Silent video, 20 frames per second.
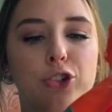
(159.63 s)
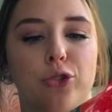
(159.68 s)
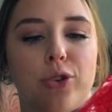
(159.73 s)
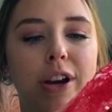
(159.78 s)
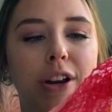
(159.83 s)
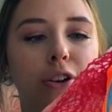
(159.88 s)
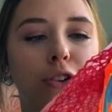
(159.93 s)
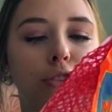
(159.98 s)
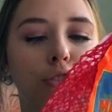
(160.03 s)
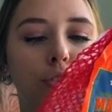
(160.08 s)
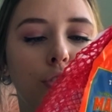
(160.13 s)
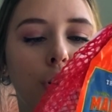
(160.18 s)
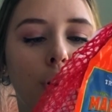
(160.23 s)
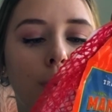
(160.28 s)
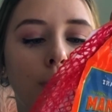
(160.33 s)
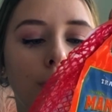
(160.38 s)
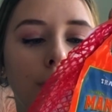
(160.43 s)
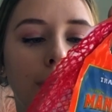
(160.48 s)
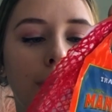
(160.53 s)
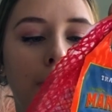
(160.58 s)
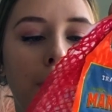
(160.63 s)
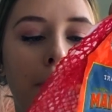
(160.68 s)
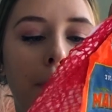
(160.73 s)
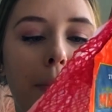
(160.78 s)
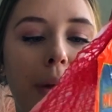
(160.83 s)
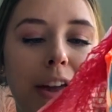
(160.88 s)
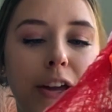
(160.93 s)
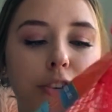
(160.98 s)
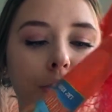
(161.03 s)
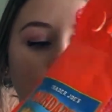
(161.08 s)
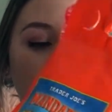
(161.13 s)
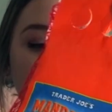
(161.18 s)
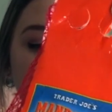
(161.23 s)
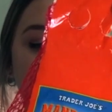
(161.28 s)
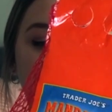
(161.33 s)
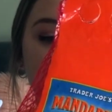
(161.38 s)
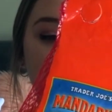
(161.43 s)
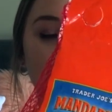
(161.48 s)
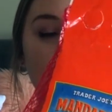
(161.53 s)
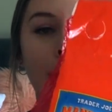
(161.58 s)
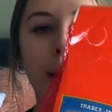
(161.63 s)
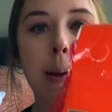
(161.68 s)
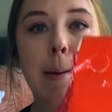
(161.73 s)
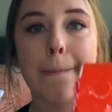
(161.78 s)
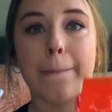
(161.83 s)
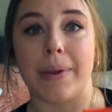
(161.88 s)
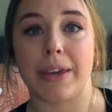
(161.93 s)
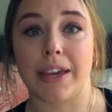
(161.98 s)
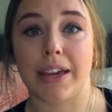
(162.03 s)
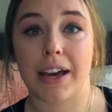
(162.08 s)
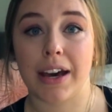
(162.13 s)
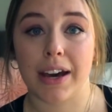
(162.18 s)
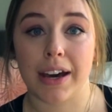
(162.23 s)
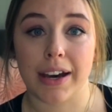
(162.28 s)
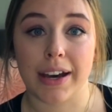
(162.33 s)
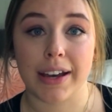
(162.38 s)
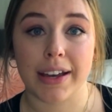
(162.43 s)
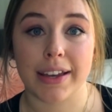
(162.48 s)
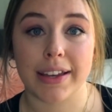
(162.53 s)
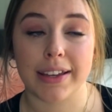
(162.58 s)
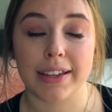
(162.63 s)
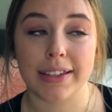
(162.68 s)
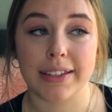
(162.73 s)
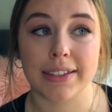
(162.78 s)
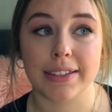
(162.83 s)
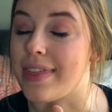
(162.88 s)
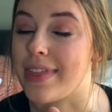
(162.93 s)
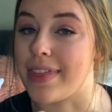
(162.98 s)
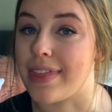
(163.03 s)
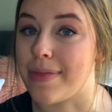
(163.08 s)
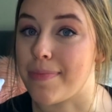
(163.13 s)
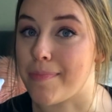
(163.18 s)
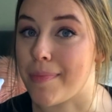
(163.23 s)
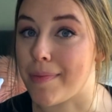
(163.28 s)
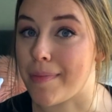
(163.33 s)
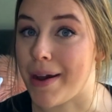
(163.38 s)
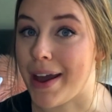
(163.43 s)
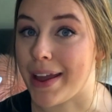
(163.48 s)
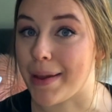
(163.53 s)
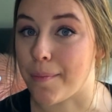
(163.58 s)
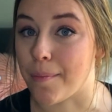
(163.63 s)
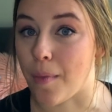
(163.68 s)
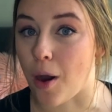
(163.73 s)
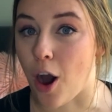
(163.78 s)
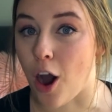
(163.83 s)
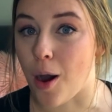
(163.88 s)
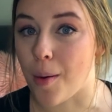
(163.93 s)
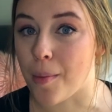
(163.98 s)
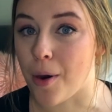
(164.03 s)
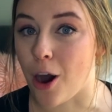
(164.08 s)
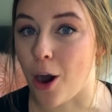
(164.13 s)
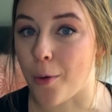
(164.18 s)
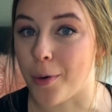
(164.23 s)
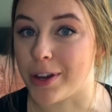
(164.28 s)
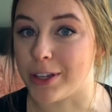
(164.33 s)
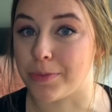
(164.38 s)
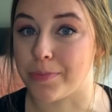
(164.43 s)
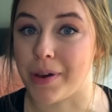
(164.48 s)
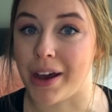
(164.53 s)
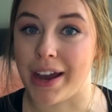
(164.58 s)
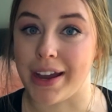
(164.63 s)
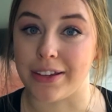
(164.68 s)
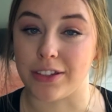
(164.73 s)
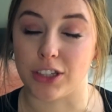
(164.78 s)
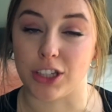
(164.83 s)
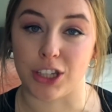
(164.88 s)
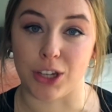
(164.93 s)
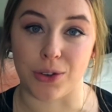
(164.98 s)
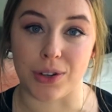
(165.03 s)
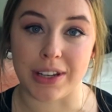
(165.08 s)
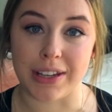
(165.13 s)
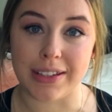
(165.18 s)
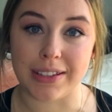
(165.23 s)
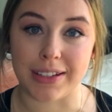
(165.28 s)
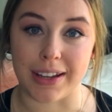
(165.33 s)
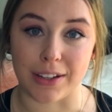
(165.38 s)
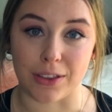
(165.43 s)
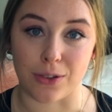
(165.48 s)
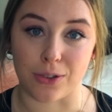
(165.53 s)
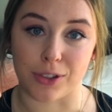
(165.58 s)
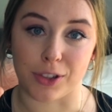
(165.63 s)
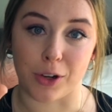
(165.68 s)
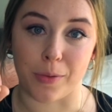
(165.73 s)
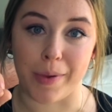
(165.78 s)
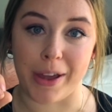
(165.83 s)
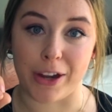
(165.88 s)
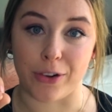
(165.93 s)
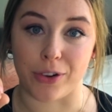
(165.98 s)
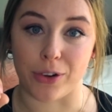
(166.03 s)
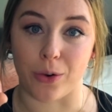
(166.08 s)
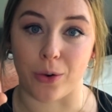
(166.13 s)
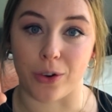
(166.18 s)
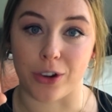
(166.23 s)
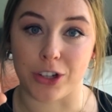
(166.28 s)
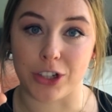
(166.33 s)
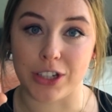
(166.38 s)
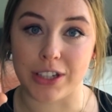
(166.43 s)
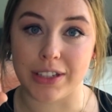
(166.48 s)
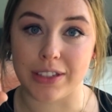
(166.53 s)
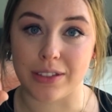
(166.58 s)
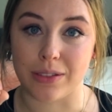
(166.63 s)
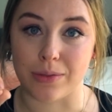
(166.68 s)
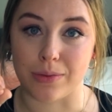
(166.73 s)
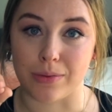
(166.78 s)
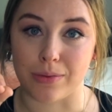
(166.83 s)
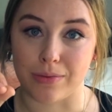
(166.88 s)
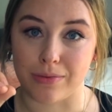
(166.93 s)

Trader Joe's mandarins because my mom always buys cuties, those little mandarin oranges.